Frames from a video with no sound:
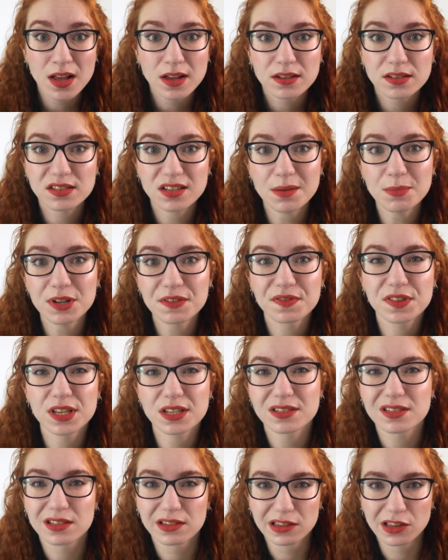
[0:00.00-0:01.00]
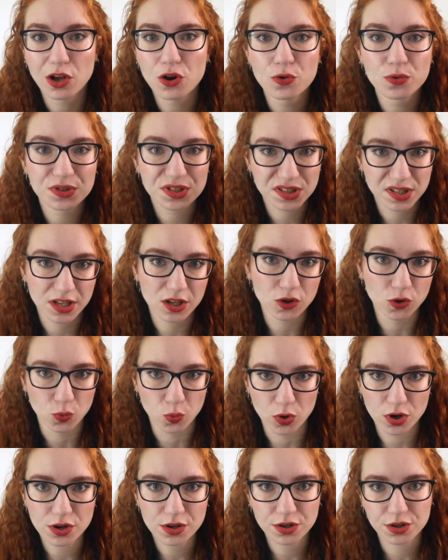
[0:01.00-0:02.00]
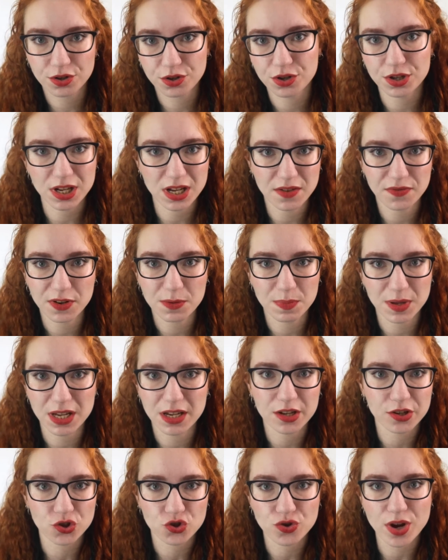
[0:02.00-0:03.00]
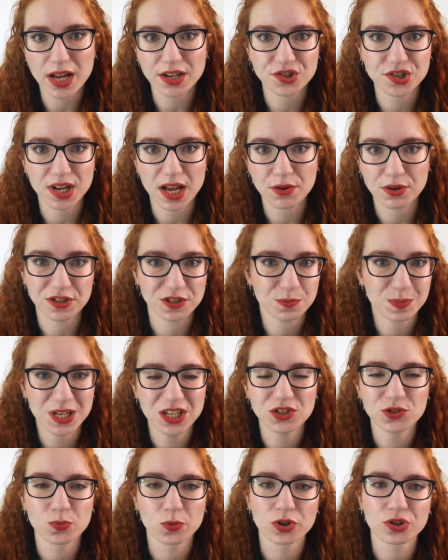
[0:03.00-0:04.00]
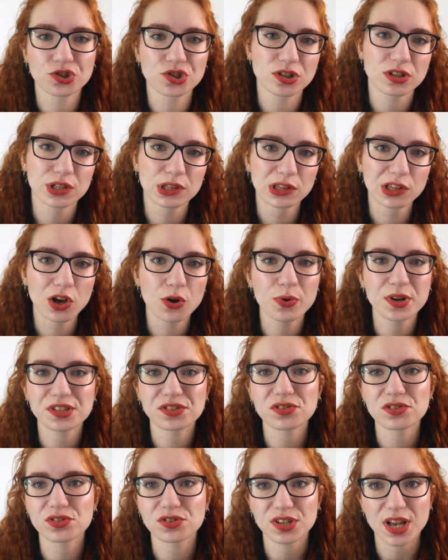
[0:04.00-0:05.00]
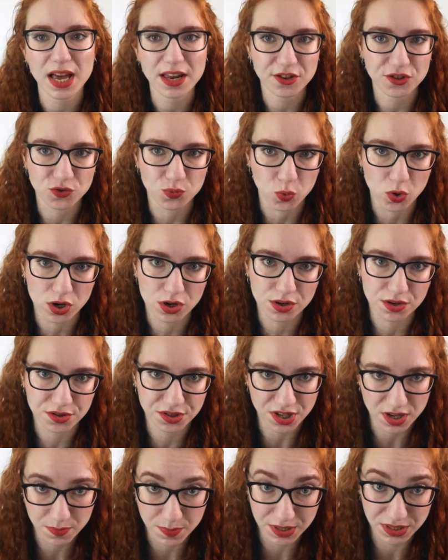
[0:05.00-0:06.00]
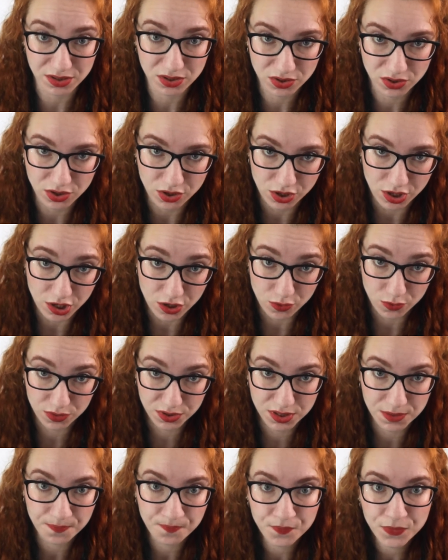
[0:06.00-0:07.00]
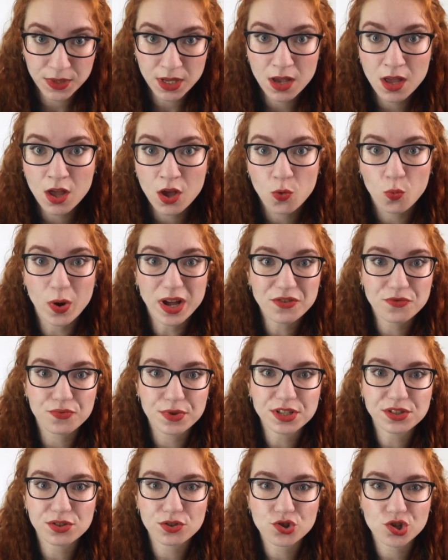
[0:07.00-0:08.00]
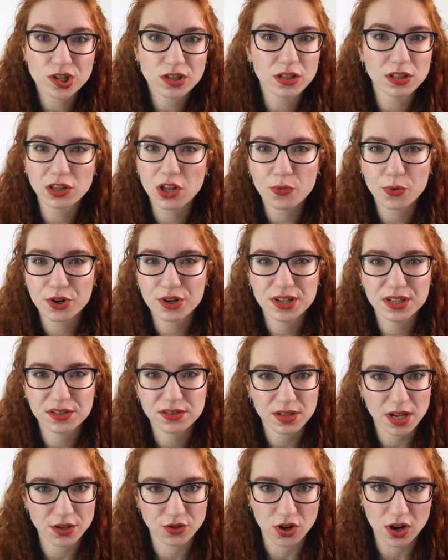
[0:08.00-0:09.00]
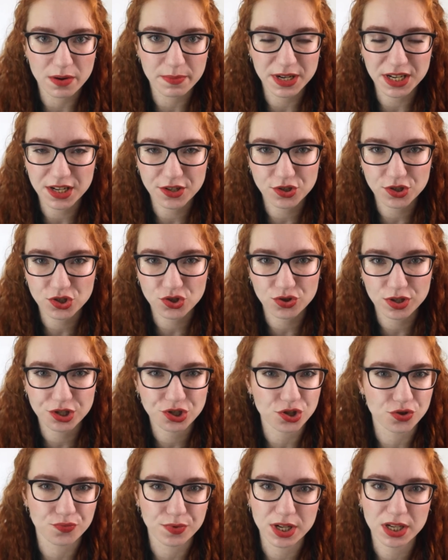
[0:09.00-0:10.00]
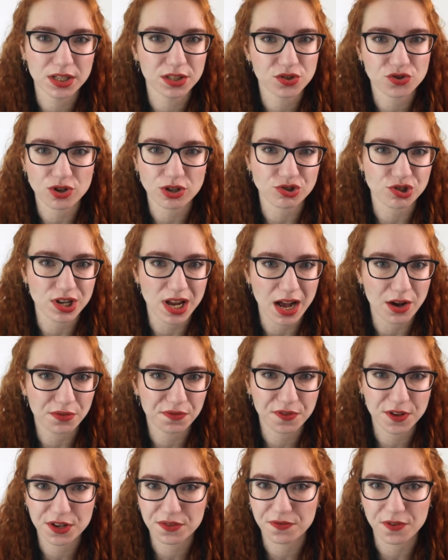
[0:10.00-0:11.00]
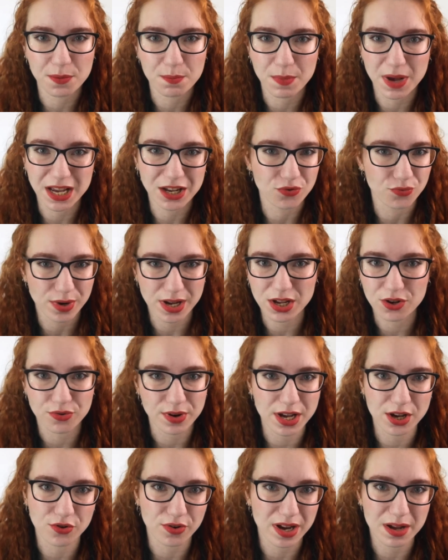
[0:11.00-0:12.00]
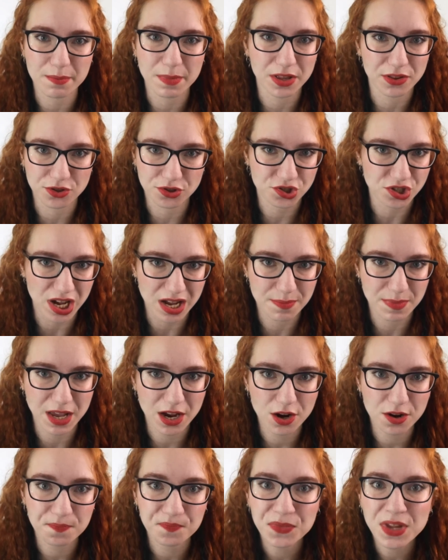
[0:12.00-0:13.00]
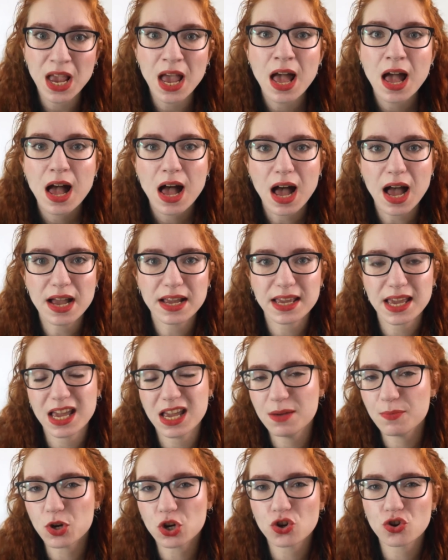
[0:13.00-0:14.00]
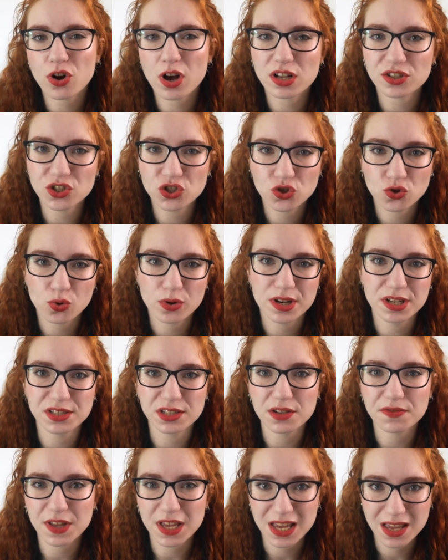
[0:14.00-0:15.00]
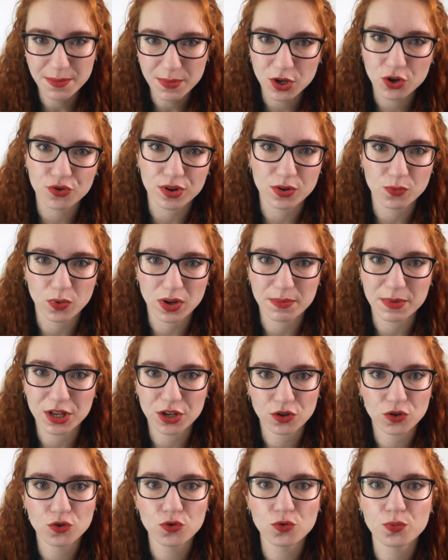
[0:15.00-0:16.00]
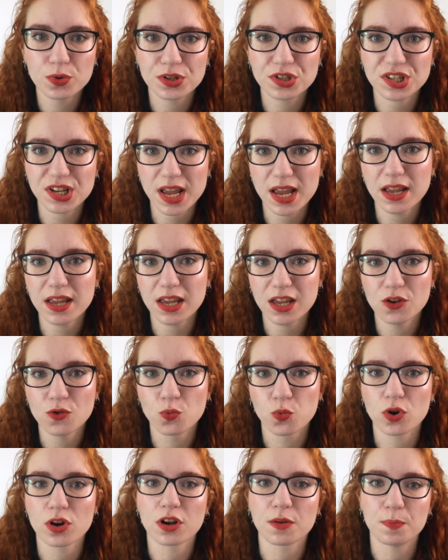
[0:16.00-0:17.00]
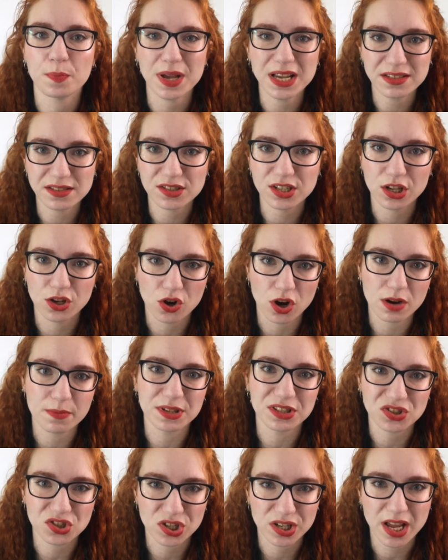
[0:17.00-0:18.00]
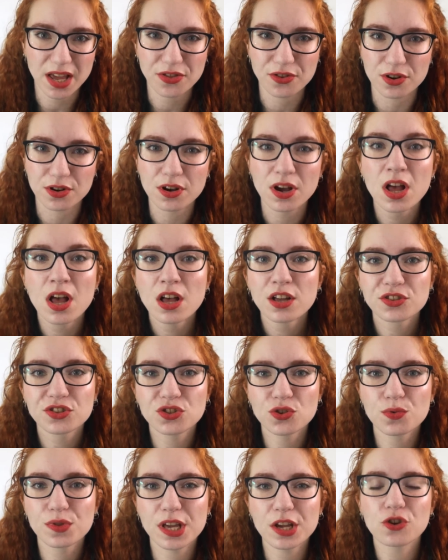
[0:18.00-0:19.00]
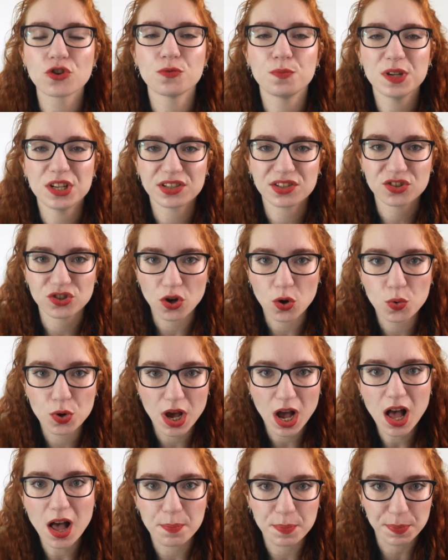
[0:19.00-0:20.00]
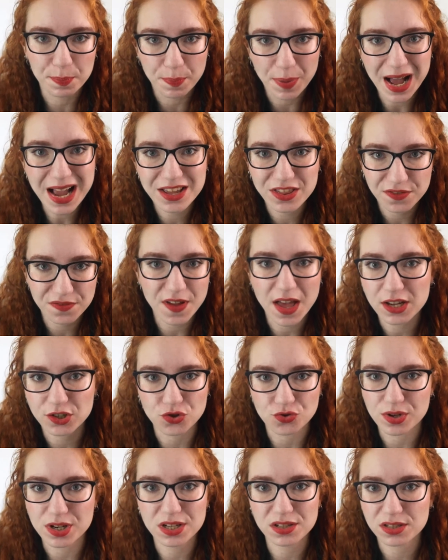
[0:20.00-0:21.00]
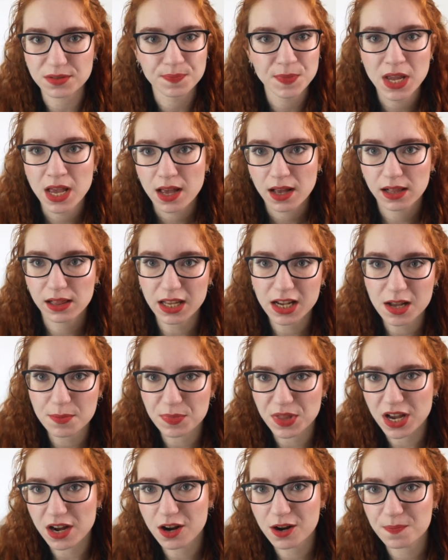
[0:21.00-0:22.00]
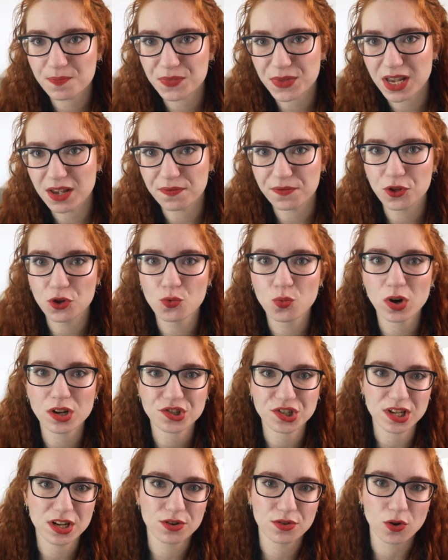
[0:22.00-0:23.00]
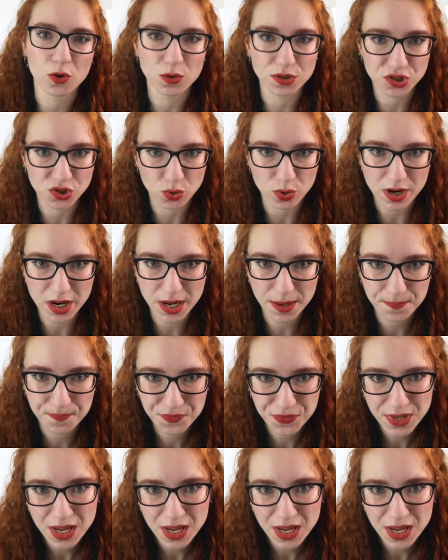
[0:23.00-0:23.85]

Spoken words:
Some of this low-skill work could even be contracted out as piecework to the lowest status workers a business could use. When researching the Lower East Side garment industry to reconstruct an outfit from my great-great-grandmother's time there, I came across stories of immigrant women who would take in work basting garments together so they could be sewn up by the factories. Click up there if you want to hear the whole story.